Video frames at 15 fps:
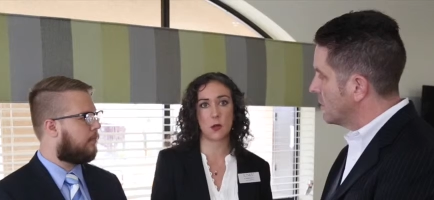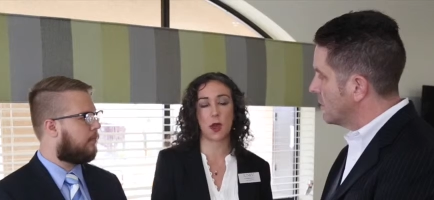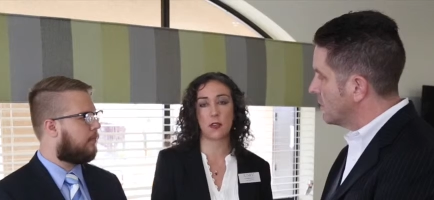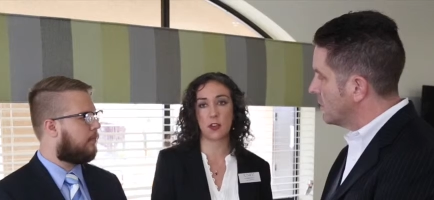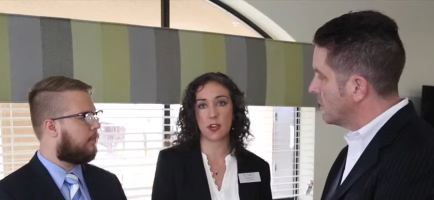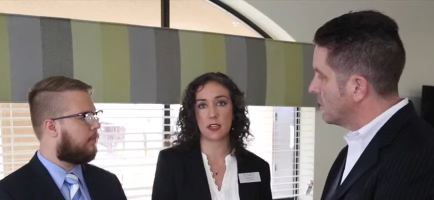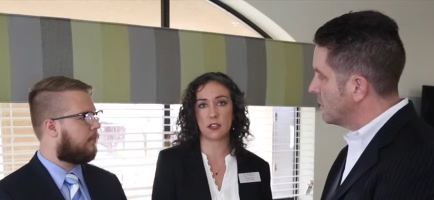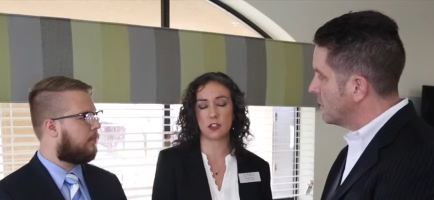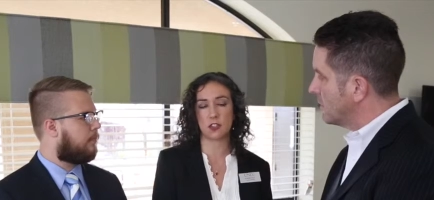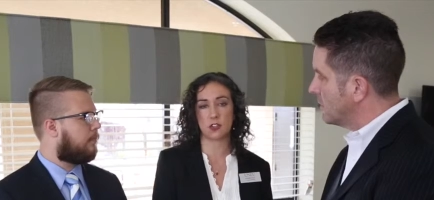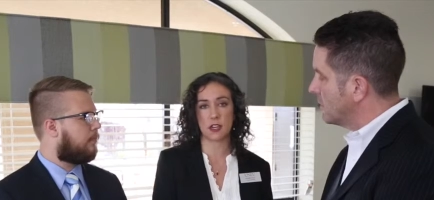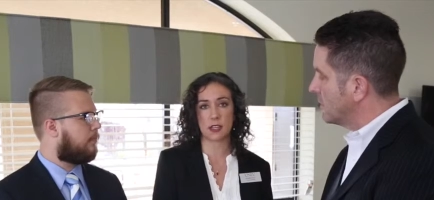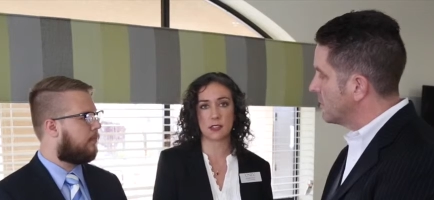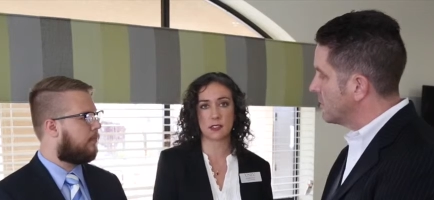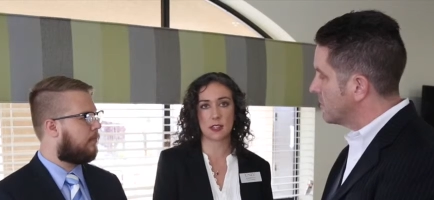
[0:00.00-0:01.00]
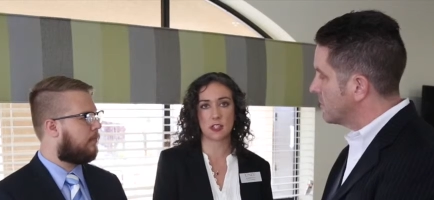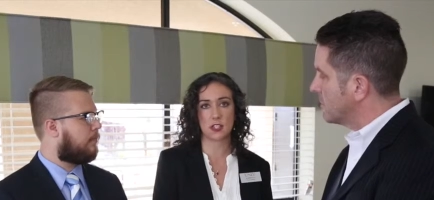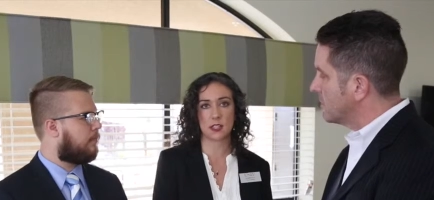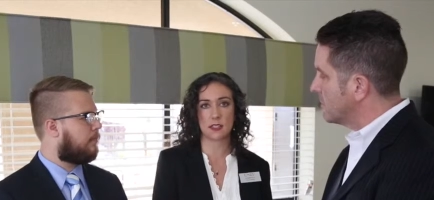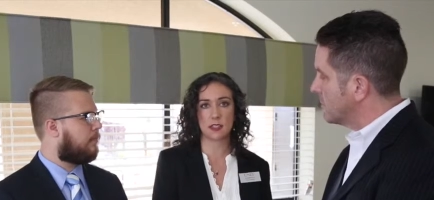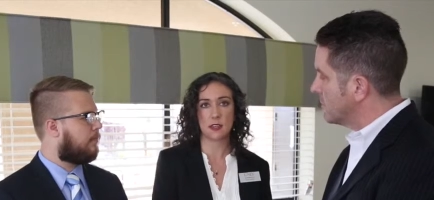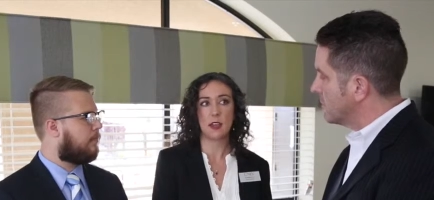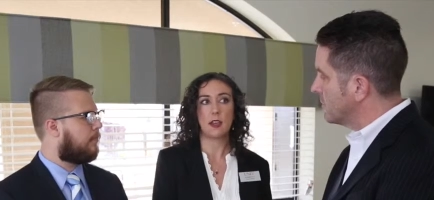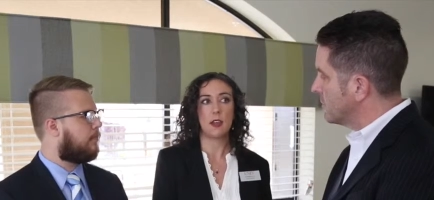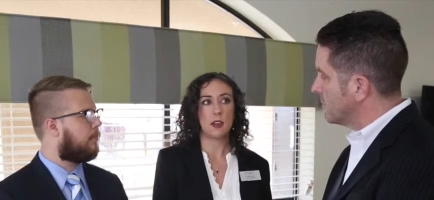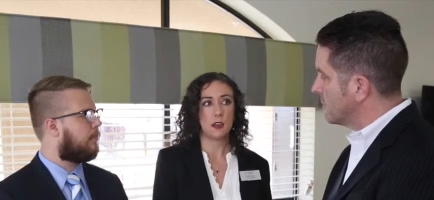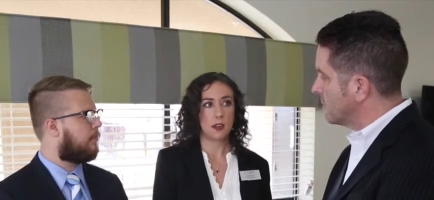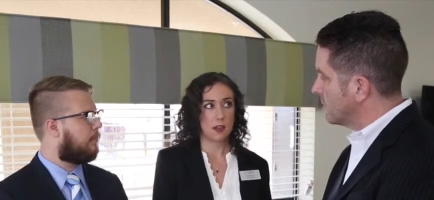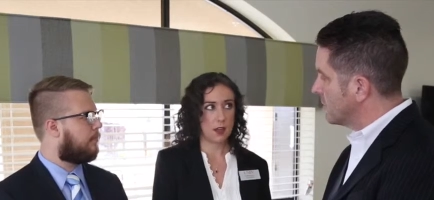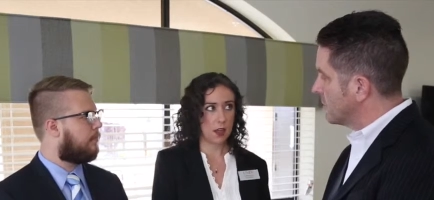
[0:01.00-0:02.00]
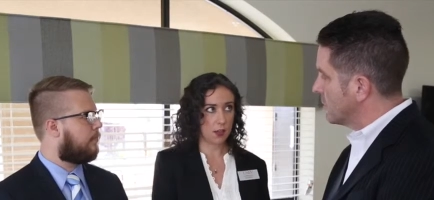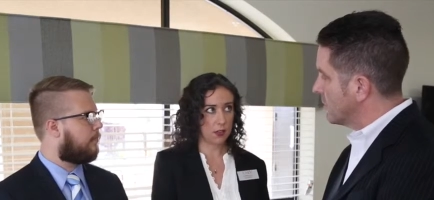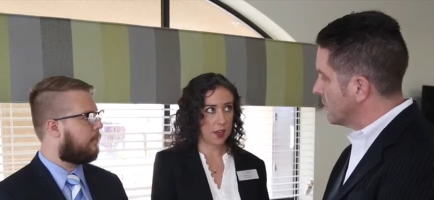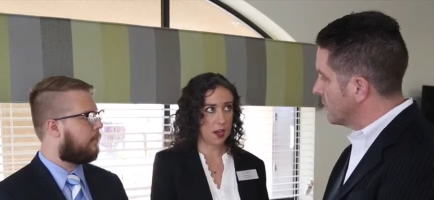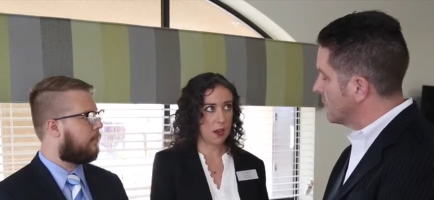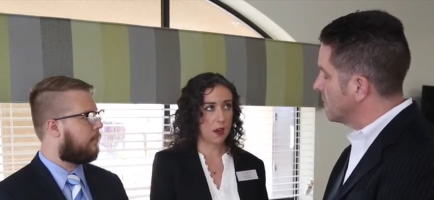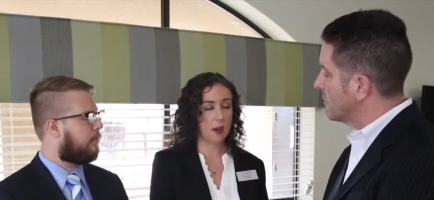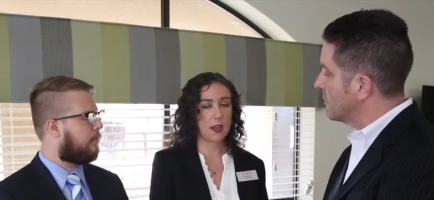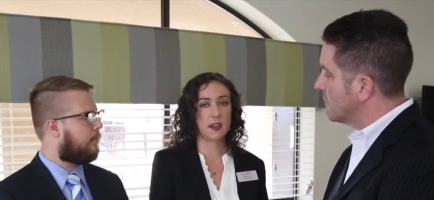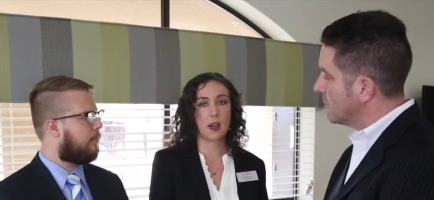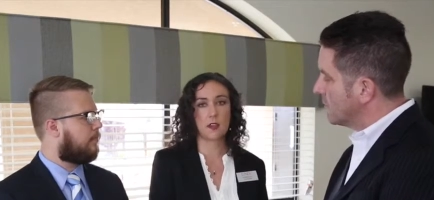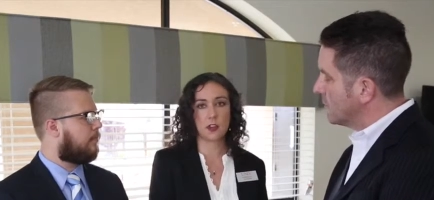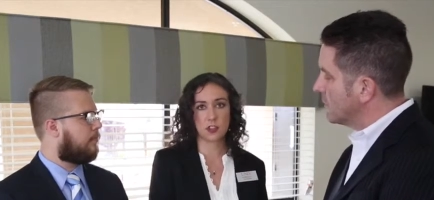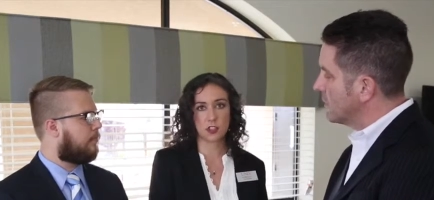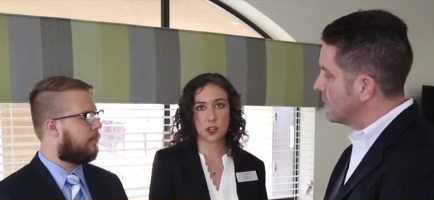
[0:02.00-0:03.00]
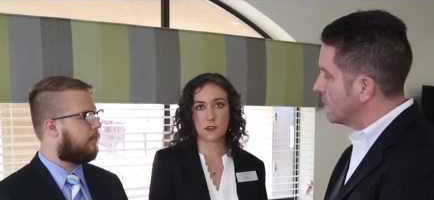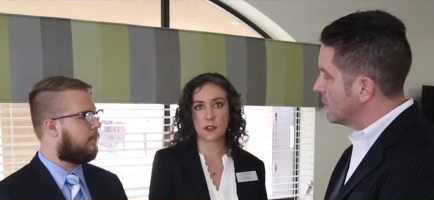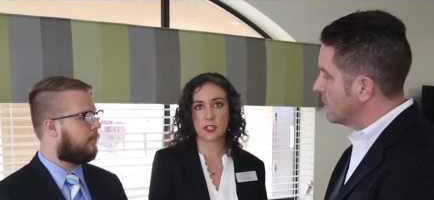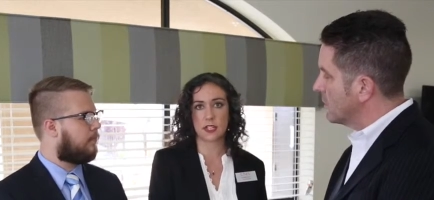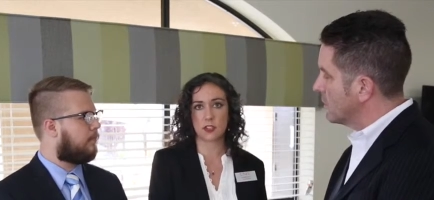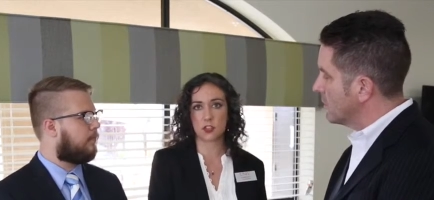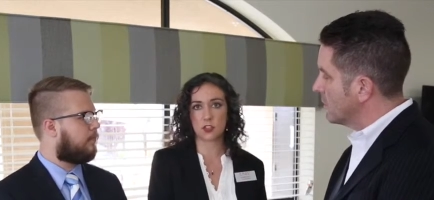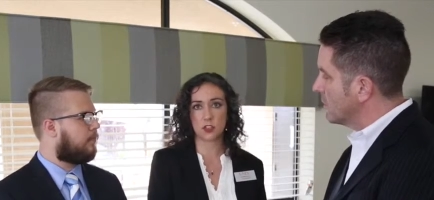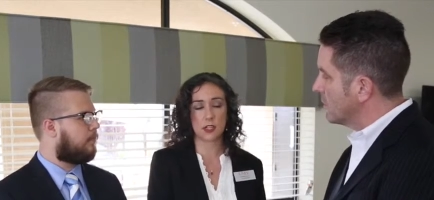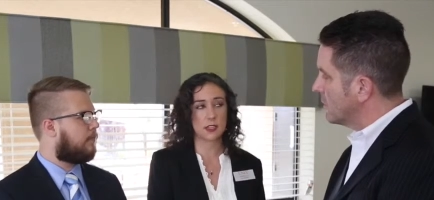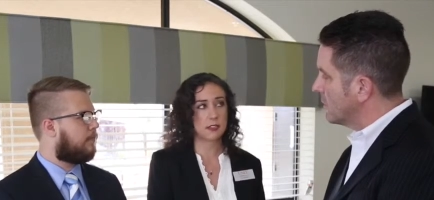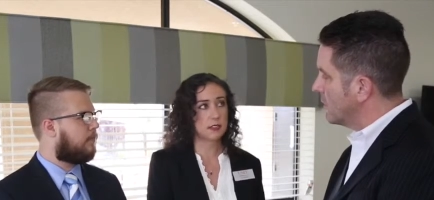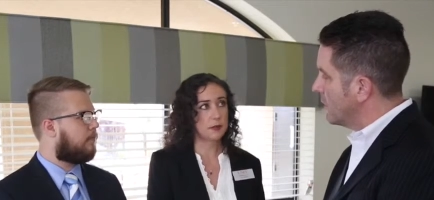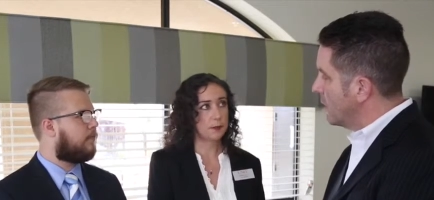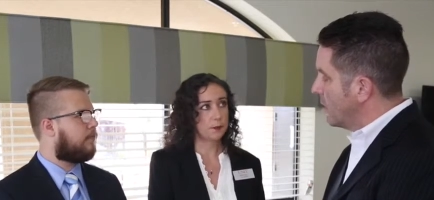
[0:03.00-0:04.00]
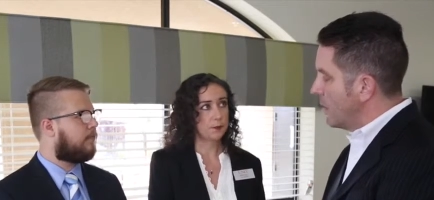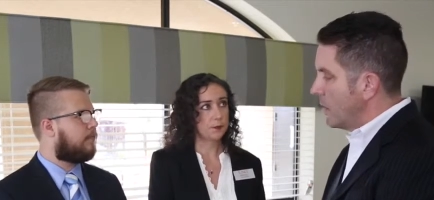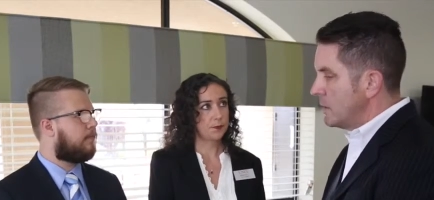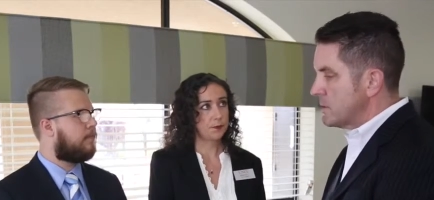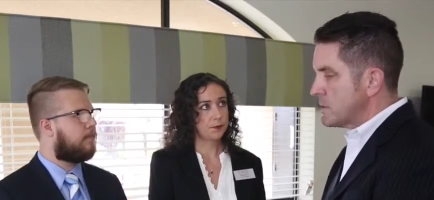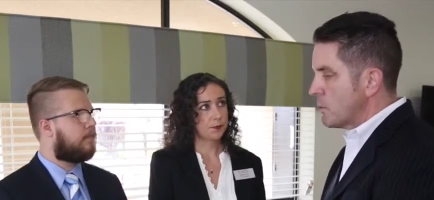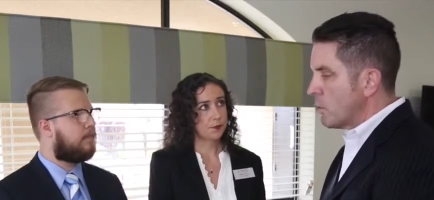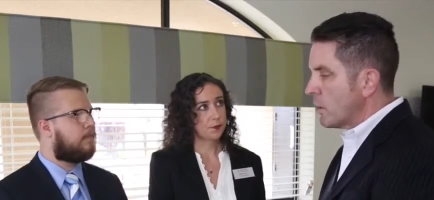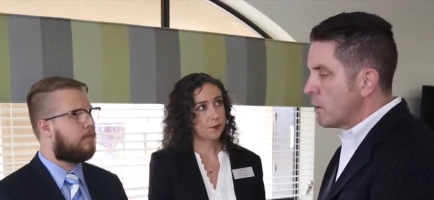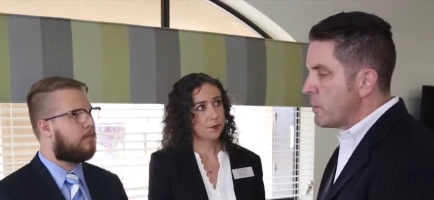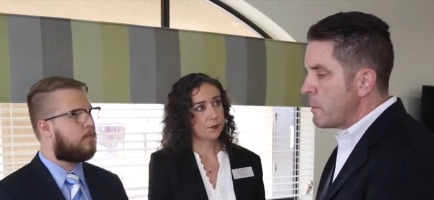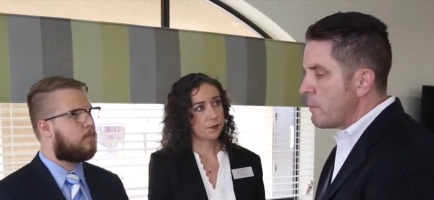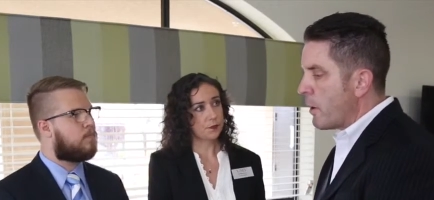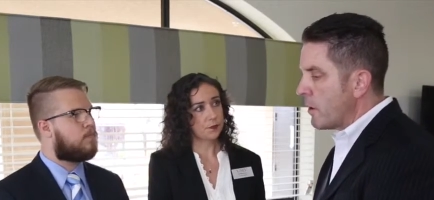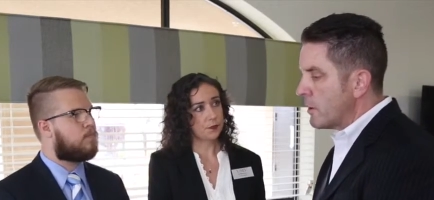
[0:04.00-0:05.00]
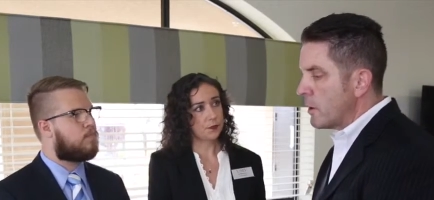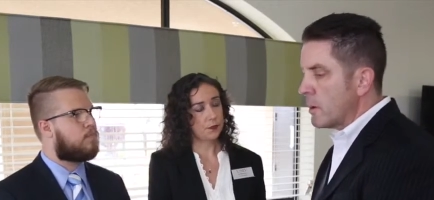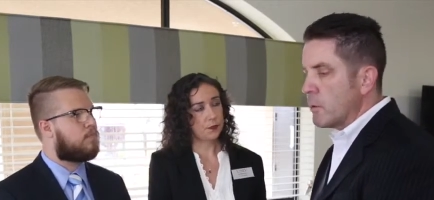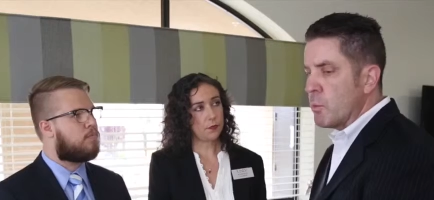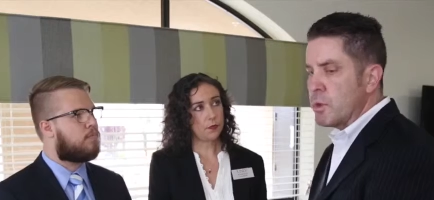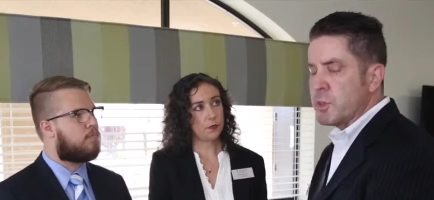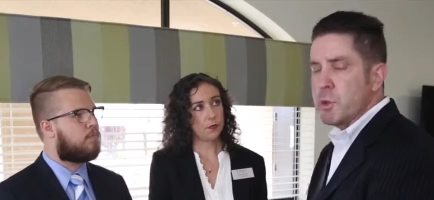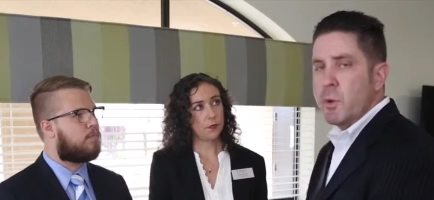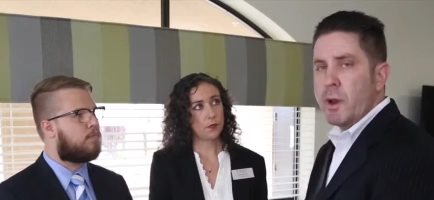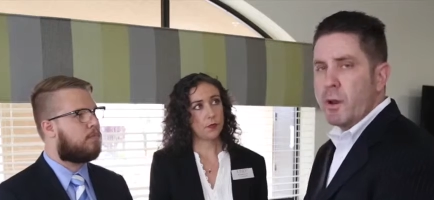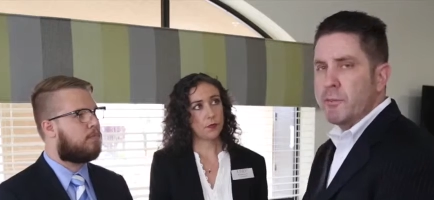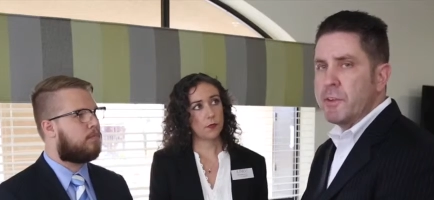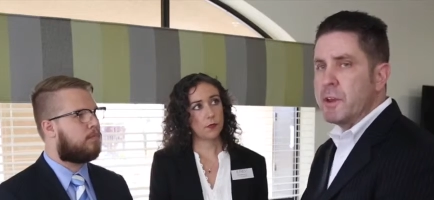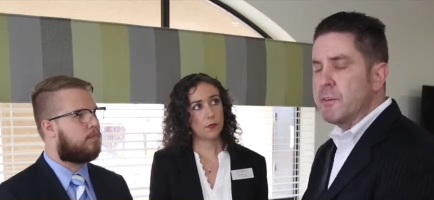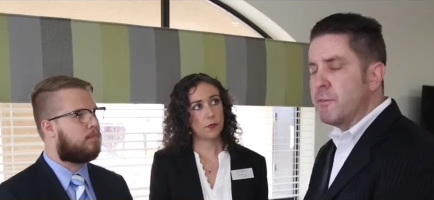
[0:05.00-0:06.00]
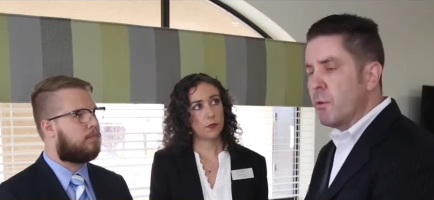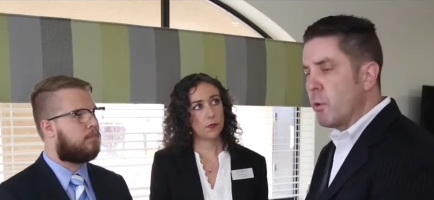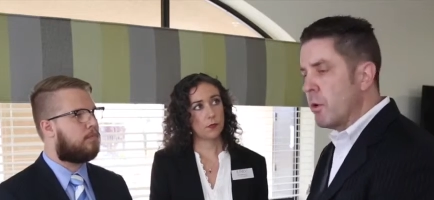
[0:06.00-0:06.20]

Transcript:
Speaker 1: to other industries such as healthcare and other service industries.
Speaker 2: And so we're going to be partnering with UNLV